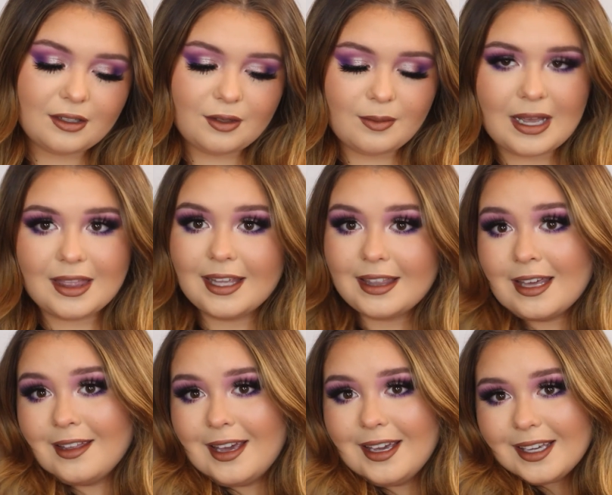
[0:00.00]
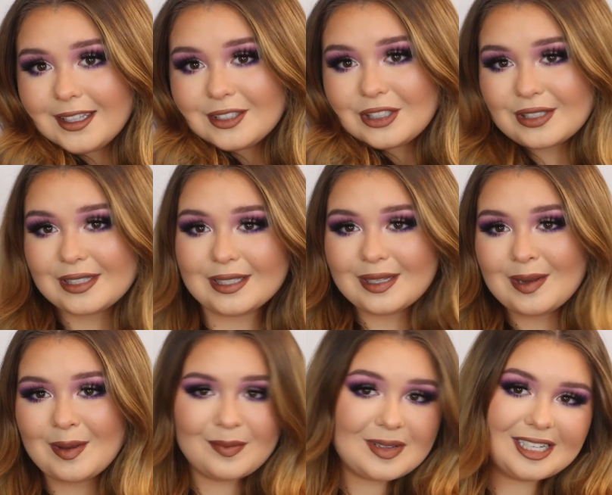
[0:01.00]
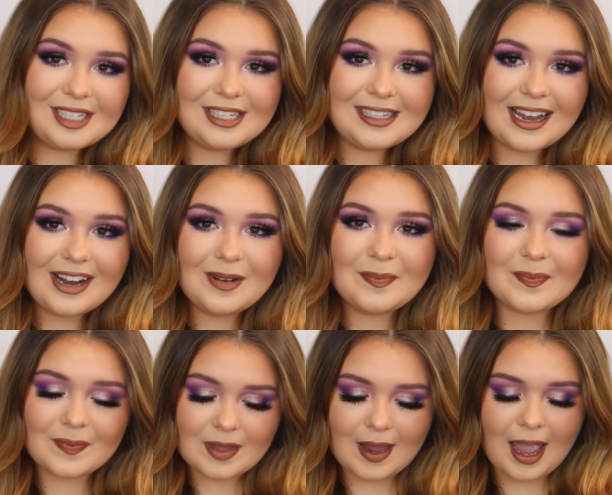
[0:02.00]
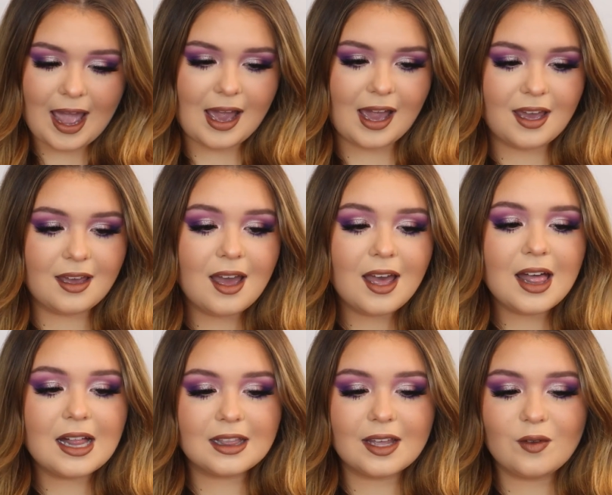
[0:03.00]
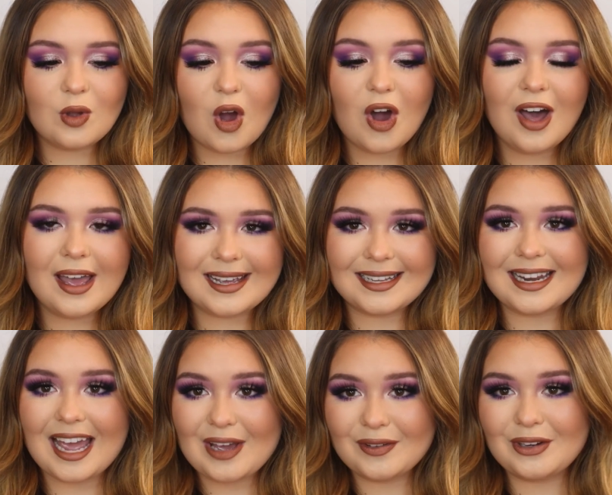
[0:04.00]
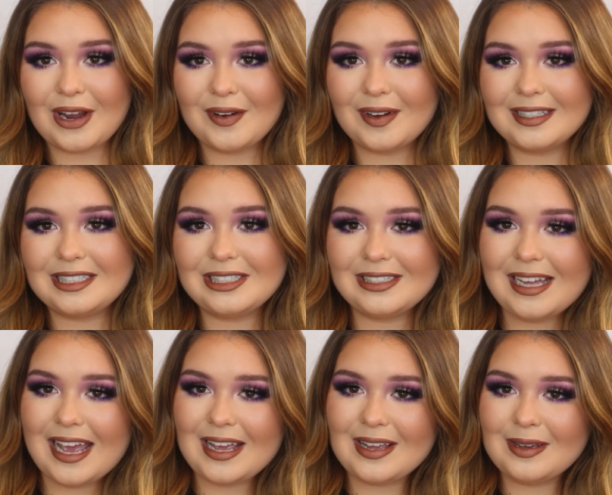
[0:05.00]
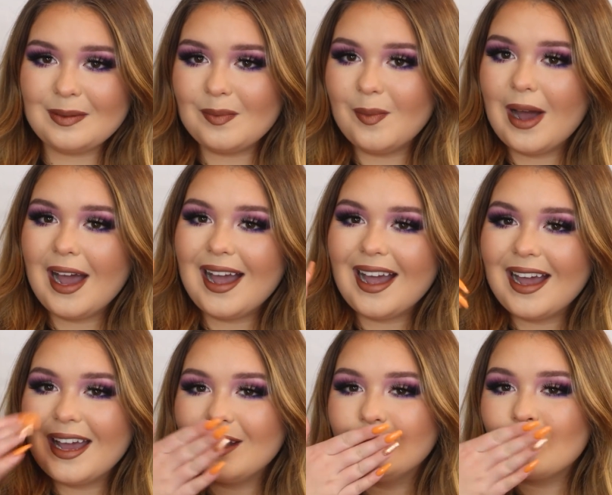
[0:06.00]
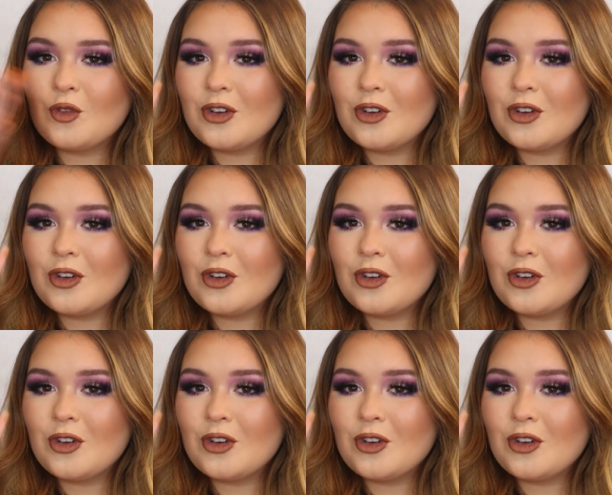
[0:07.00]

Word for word: you might think they like, just please share. I love you all and have a great rest of your day. Bye!